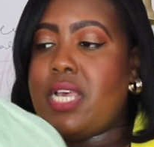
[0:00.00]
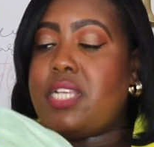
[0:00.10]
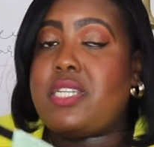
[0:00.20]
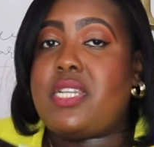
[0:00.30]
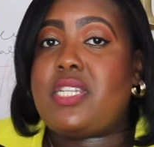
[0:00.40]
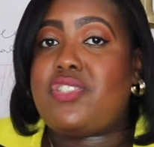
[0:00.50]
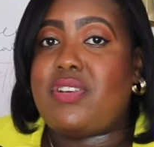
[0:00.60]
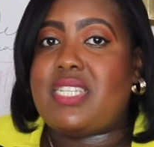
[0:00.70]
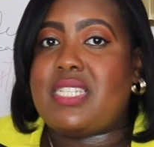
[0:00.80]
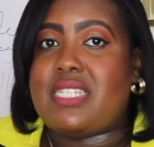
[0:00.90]
so this
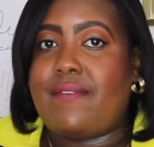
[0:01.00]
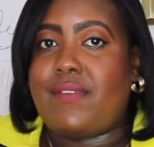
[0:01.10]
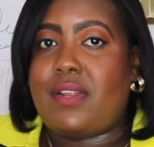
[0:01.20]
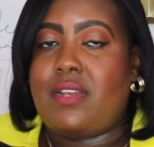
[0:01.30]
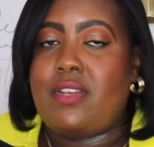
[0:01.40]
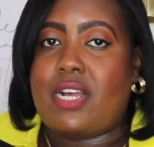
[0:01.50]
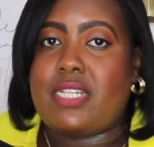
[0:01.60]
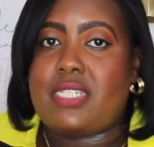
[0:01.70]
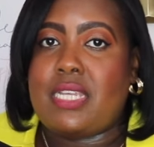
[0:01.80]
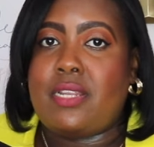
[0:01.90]
dress is definitely
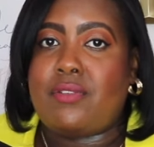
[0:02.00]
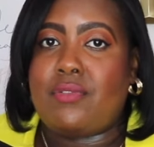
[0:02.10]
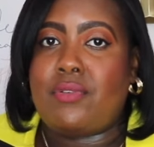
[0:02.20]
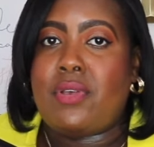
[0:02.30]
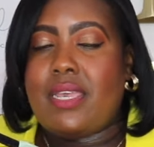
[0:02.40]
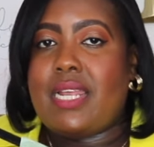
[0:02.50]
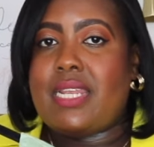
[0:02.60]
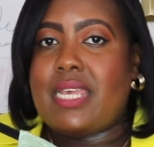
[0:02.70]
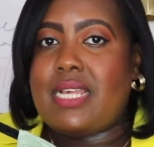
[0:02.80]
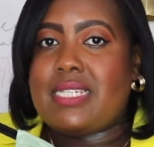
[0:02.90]
not see-through
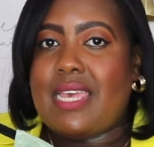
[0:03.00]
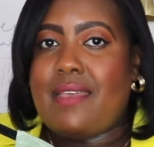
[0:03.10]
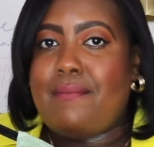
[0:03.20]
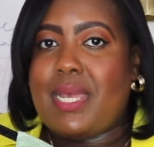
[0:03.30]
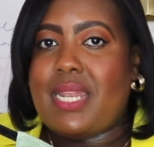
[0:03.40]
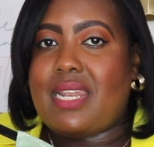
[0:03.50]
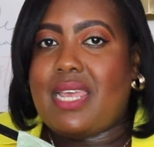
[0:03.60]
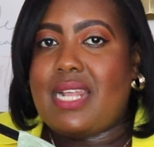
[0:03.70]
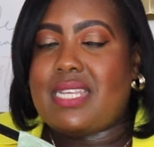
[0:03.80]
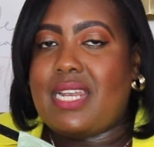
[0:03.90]
it is a midi
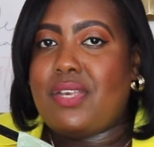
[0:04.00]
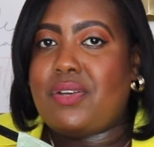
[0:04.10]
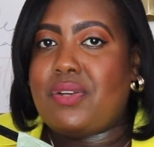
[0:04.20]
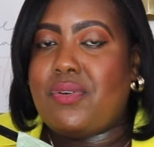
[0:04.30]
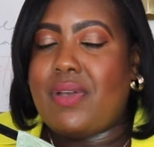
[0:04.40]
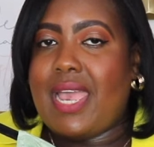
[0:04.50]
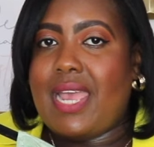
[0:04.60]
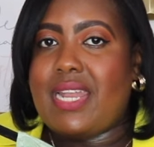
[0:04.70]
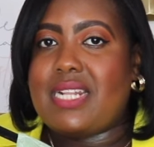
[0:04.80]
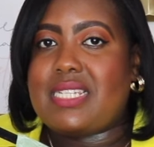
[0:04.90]
length and you could go
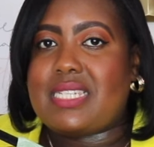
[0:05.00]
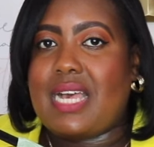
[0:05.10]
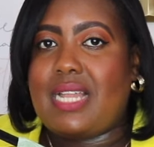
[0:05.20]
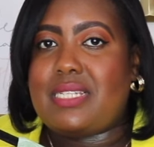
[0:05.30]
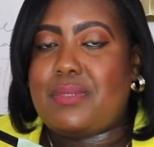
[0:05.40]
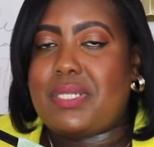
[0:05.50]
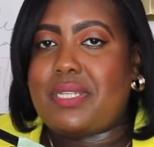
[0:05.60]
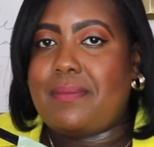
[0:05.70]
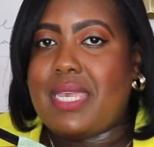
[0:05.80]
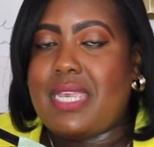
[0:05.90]
ahead and style this with
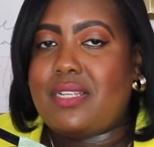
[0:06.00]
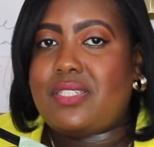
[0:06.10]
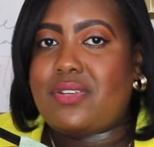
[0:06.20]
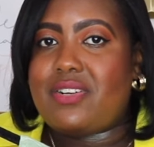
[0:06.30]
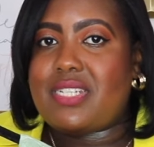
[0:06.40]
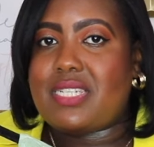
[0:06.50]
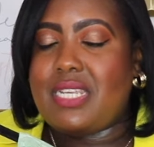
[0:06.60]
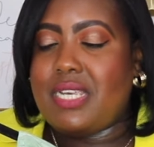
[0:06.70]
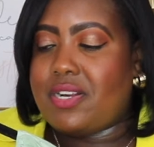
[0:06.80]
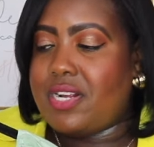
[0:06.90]
some heels or
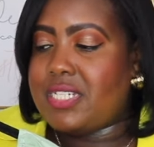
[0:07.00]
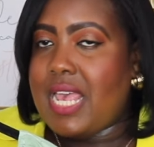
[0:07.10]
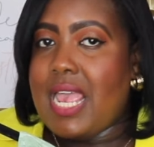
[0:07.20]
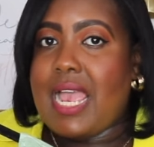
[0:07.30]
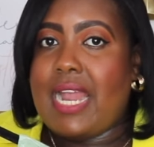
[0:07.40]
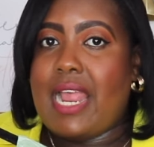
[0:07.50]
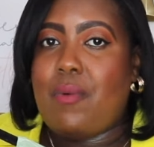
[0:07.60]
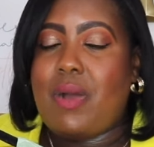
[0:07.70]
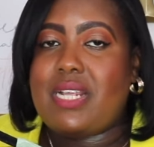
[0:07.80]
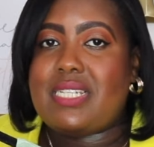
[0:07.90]
sneakers and
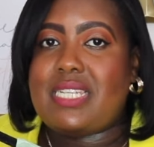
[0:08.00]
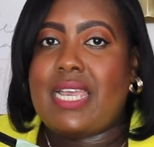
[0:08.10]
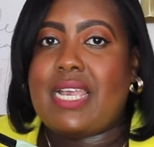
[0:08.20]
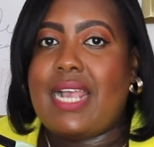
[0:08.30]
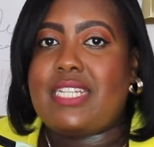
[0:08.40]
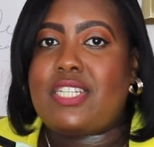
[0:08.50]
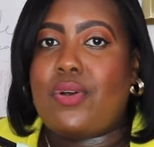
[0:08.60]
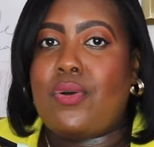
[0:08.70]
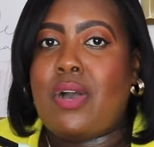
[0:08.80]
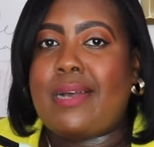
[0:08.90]
I want to say guys
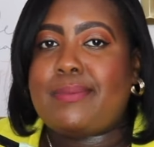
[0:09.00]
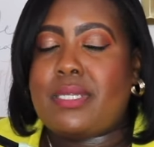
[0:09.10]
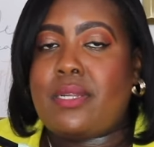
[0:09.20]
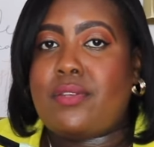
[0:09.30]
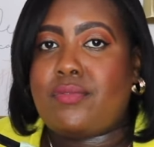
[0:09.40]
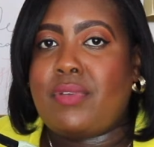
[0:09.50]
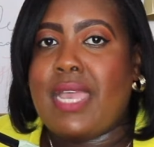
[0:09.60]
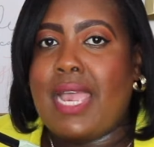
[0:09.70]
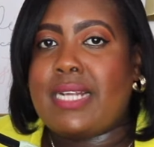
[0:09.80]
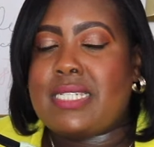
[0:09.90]
go up to the
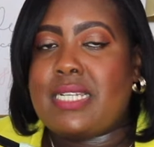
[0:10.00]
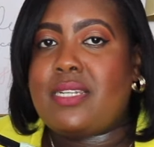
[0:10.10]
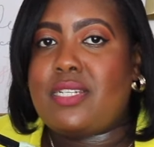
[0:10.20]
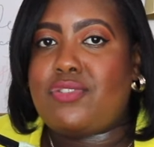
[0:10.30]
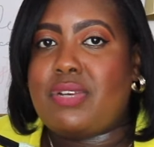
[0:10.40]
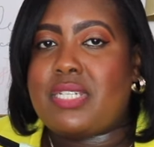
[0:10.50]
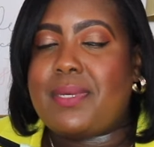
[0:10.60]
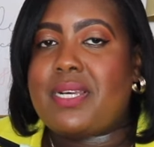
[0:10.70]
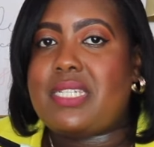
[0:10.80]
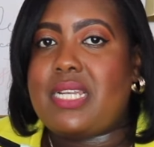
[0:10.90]
3x in this dress
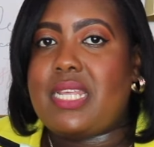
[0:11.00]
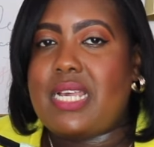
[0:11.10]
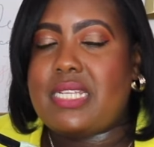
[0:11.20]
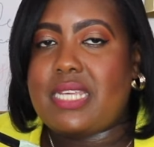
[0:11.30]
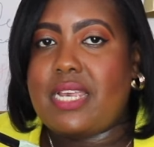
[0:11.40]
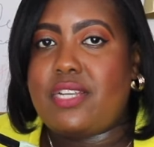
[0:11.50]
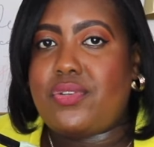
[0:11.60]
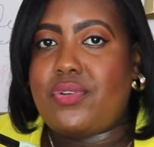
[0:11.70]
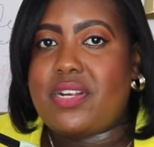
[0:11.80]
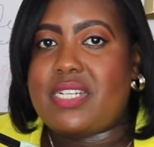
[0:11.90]
because it is a
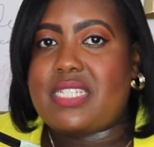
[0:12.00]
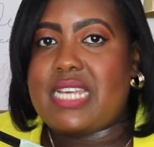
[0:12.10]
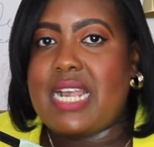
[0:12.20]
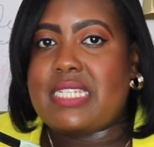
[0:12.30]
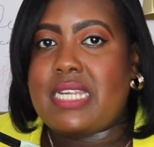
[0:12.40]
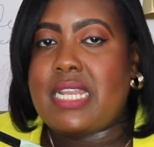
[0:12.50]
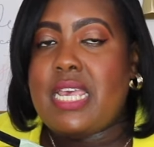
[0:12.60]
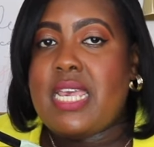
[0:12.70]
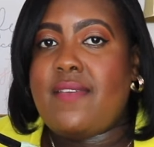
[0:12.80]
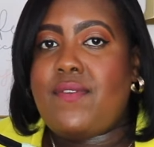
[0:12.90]
junior sizing
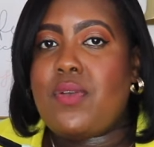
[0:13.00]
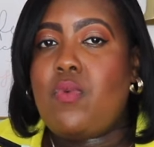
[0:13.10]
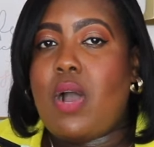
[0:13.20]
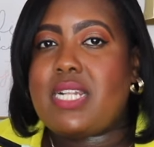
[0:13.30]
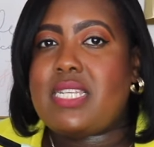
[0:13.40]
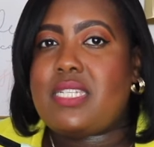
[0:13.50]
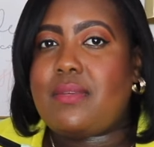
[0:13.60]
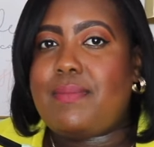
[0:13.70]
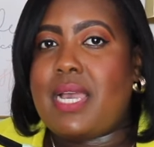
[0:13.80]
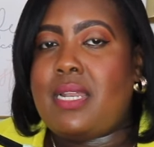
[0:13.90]
if you want it
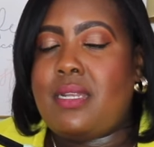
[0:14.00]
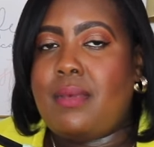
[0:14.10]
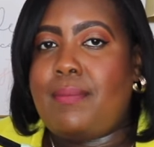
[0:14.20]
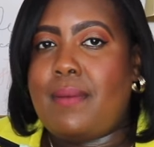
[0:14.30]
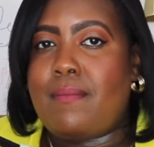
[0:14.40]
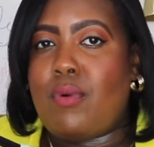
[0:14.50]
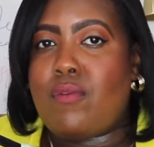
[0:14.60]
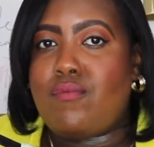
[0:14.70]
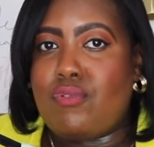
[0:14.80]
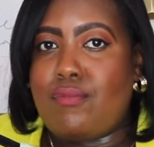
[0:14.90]
to be a little bit
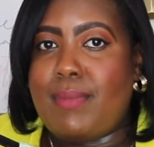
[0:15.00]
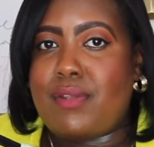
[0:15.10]
more roomy